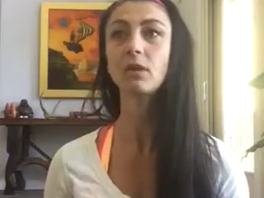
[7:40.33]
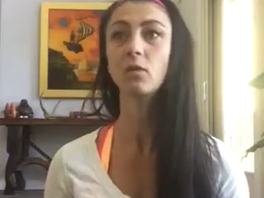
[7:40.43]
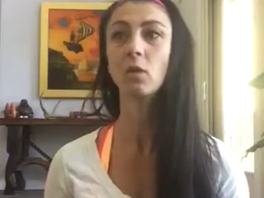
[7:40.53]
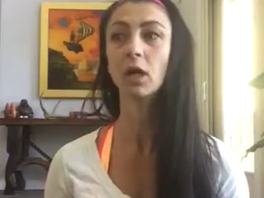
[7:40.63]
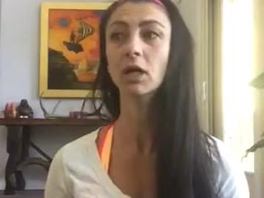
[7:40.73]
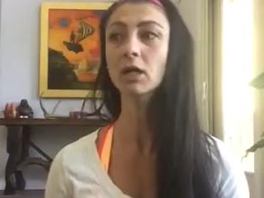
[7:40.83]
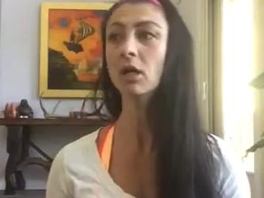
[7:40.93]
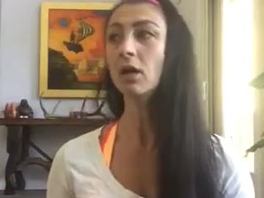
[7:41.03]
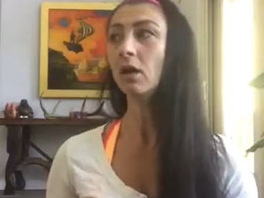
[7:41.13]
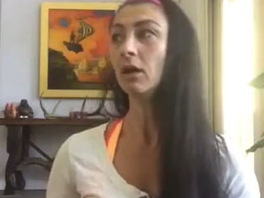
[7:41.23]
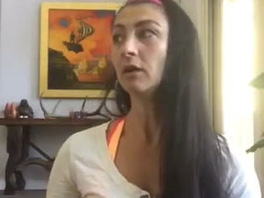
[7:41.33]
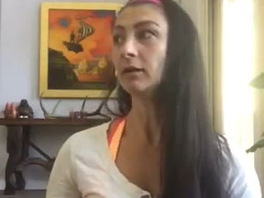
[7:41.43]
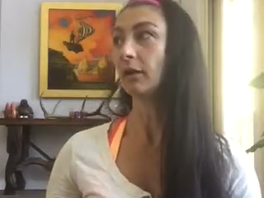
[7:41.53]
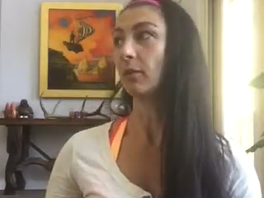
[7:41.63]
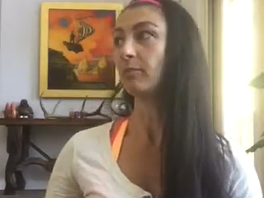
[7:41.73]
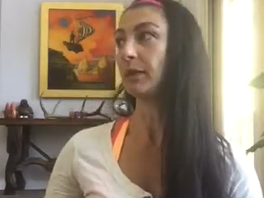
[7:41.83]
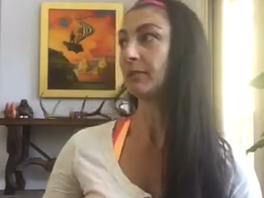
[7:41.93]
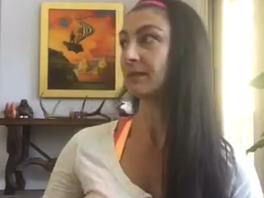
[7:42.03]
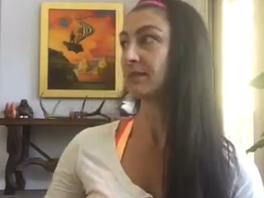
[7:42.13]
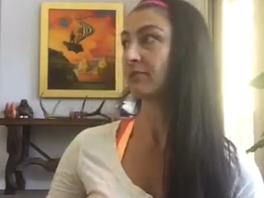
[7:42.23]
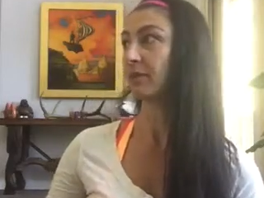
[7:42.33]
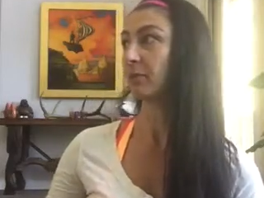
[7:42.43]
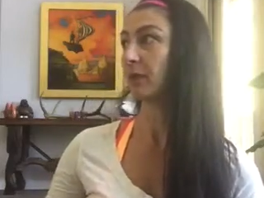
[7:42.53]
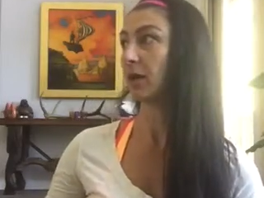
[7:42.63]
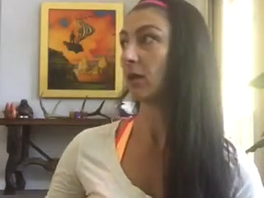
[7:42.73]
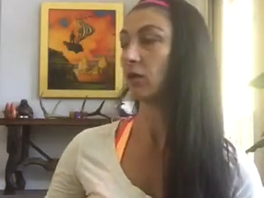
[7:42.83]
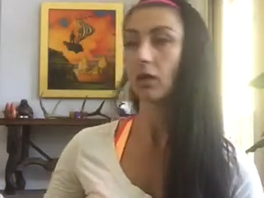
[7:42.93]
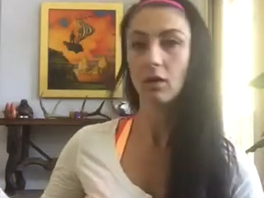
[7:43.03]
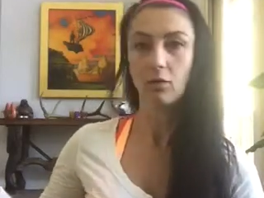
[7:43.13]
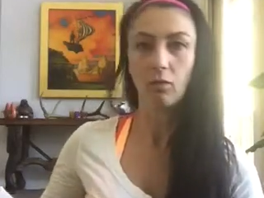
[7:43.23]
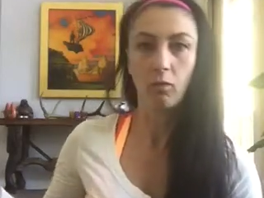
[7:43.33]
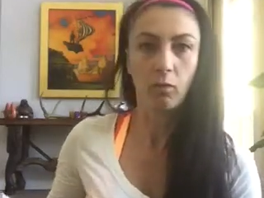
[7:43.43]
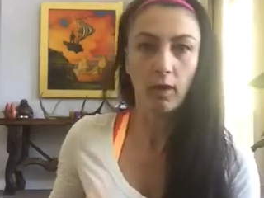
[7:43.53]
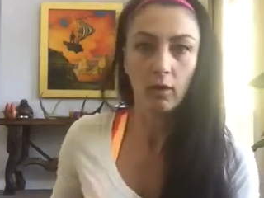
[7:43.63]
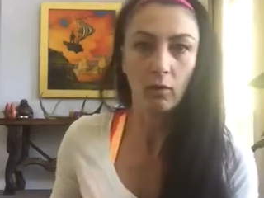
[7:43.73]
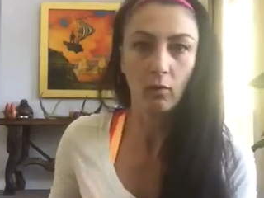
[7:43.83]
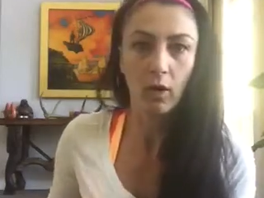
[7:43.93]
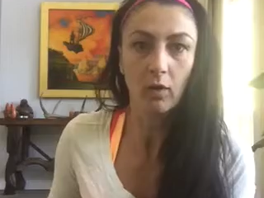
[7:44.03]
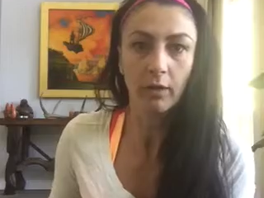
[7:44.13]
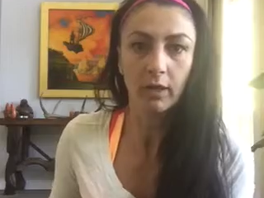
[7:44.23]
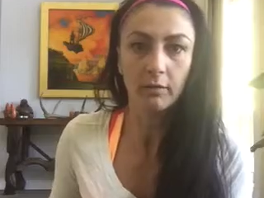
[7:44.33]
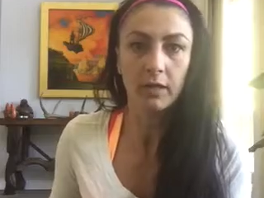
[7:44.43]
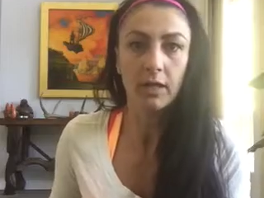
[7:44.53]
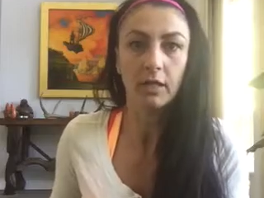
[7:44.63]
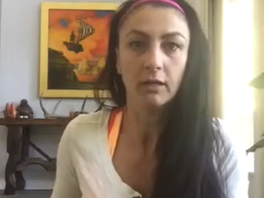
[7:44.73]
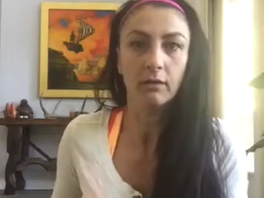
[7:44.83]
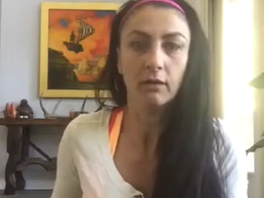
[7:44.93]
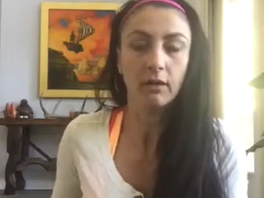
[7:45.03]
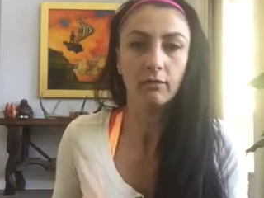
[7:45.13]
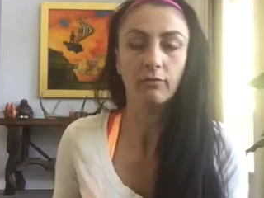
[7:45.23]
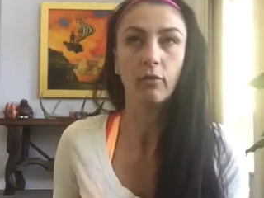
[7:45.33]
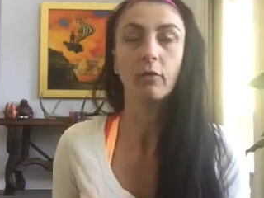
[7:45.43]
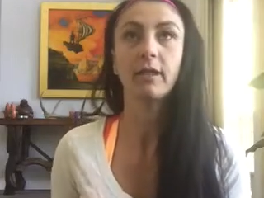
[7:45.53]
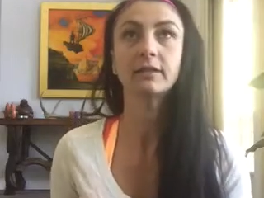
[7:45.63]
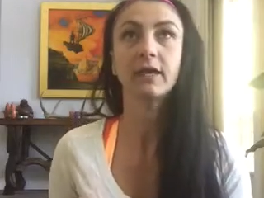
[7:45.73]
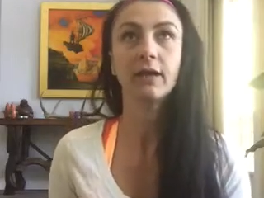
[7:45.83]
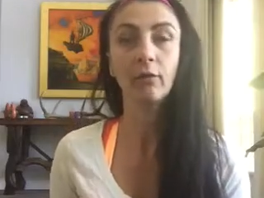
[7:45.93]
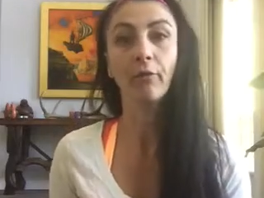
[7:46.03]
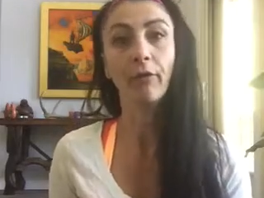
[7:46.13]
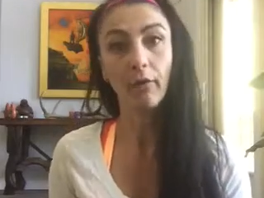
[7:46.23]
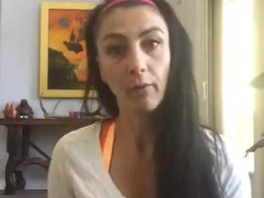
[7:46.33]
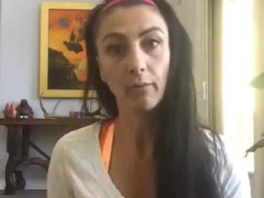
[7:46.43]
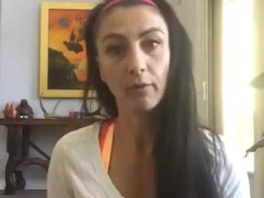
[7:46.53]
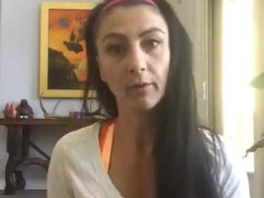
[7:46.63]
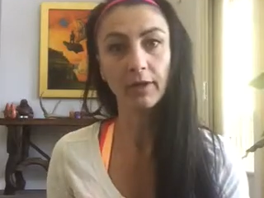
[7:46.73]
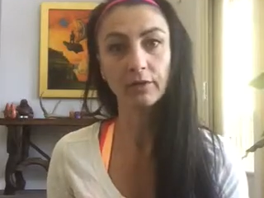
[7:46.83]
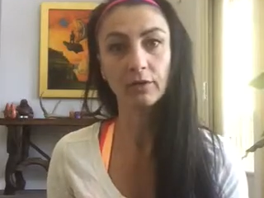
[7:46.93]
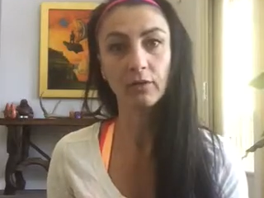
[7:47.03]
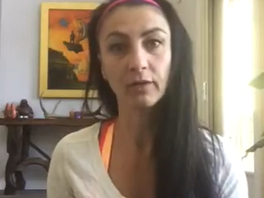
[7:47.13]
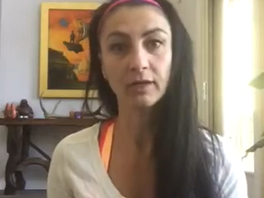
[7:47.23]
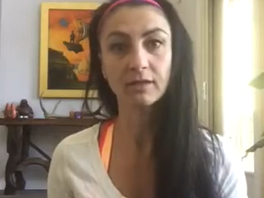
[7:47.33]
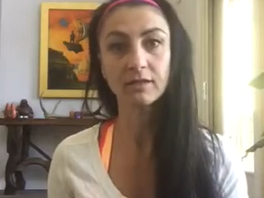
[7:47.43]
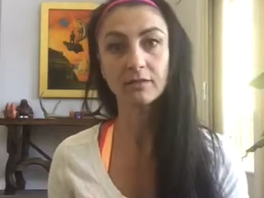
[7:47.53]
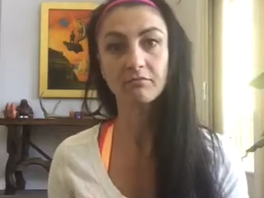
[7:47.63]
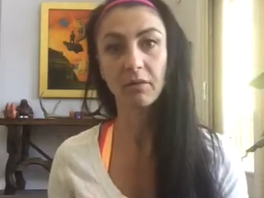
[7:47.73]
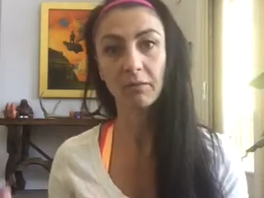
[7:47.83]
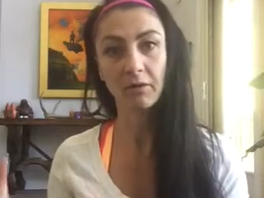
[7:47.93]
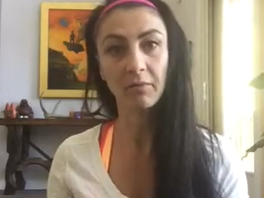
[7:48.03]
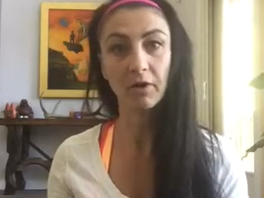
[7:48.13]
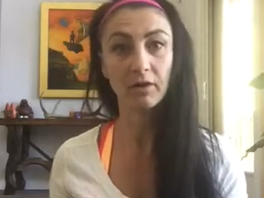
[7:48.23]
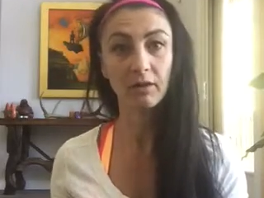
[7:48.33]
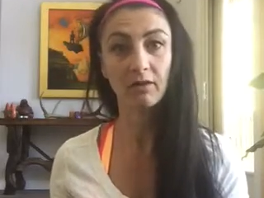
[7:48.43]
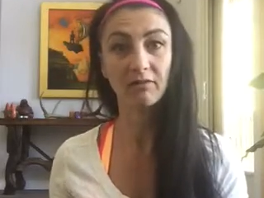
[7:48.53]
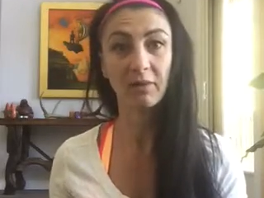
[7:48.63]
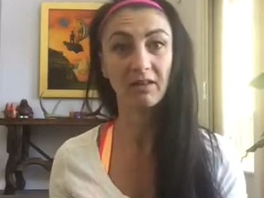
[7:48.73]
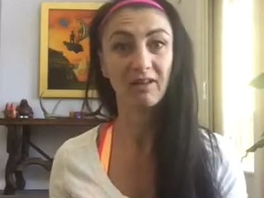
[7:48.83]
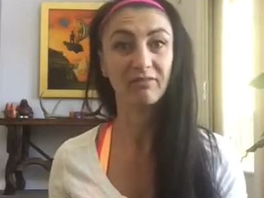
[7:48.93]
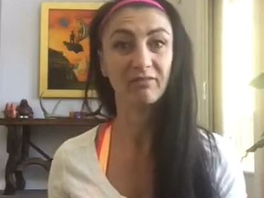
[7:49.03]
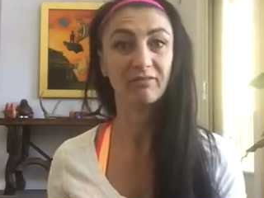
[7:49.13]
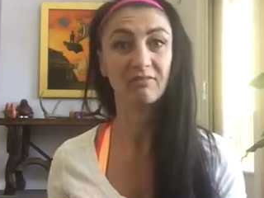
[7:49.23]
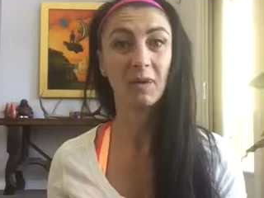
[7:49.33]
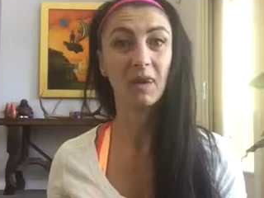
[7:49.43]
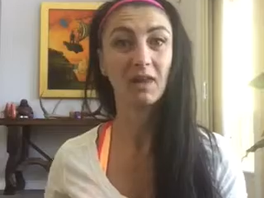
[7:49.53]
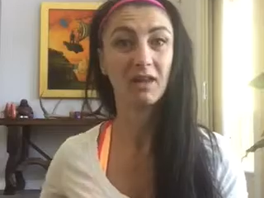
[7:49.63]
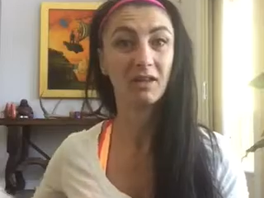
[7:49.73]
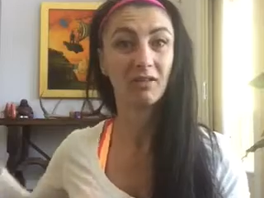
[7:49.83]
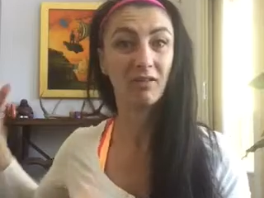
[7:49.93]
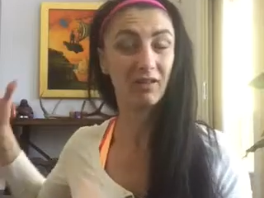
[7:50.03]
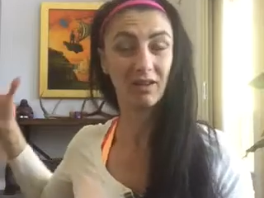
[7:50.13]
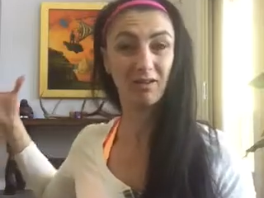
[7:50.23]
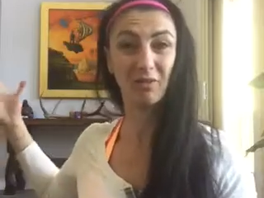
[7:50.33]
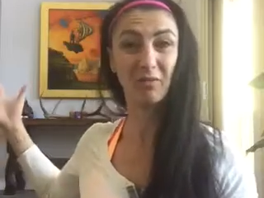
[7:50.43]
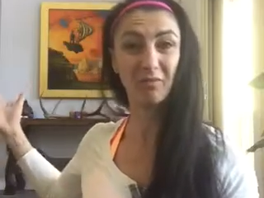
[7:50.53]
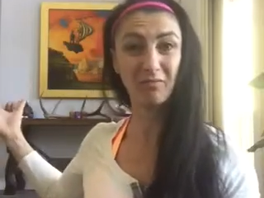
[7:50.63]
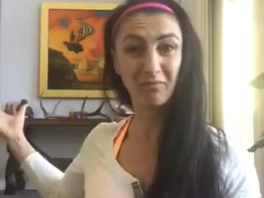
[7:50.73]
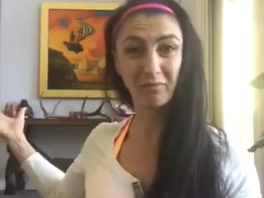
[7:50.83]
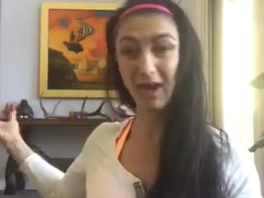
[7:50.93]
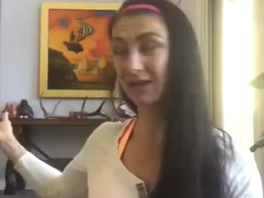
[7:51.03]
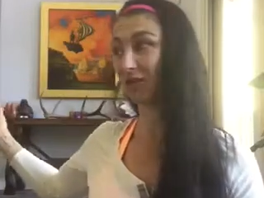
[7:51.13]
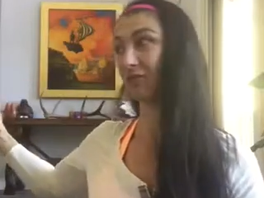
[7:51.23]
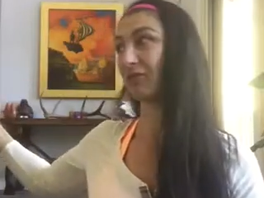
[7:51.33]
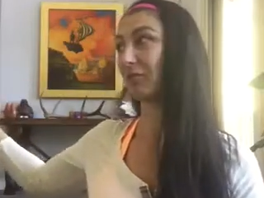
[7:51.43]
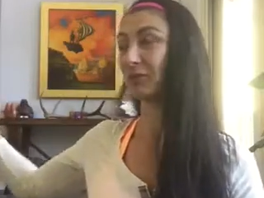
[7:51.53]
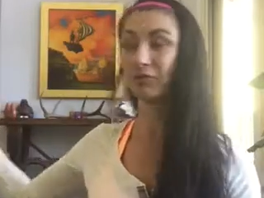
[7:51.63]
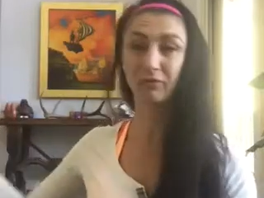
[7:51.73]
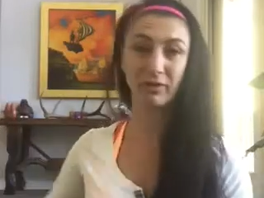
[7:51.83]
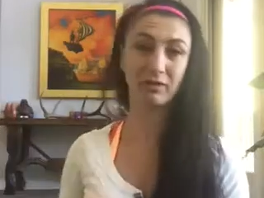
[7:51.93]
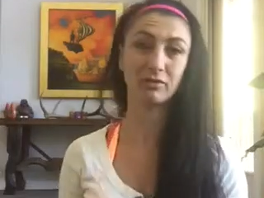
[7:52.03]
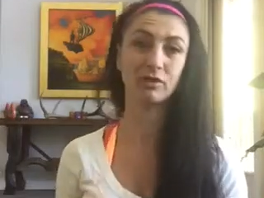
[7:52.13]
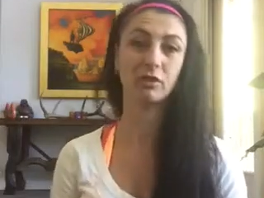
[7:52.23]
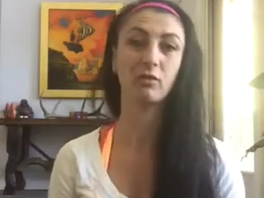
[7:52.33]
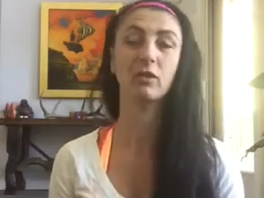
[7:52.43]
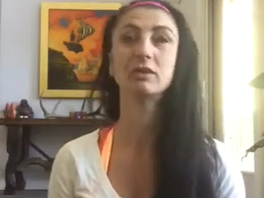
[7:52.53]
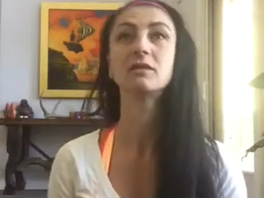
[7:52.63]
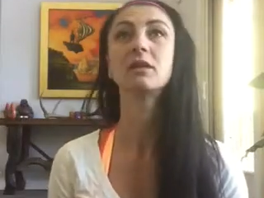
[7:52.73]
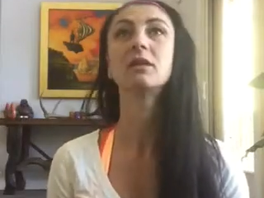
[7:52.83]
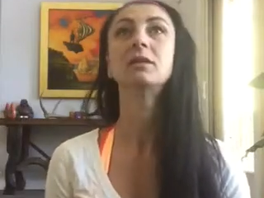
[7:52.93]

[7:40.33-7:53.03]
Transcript: or you know beating myself up about where where are we going to be in in 4 weeks I don't know but what I do know is I'm going to marry the love of my life in in our backyard of our beautiful acreage in the woods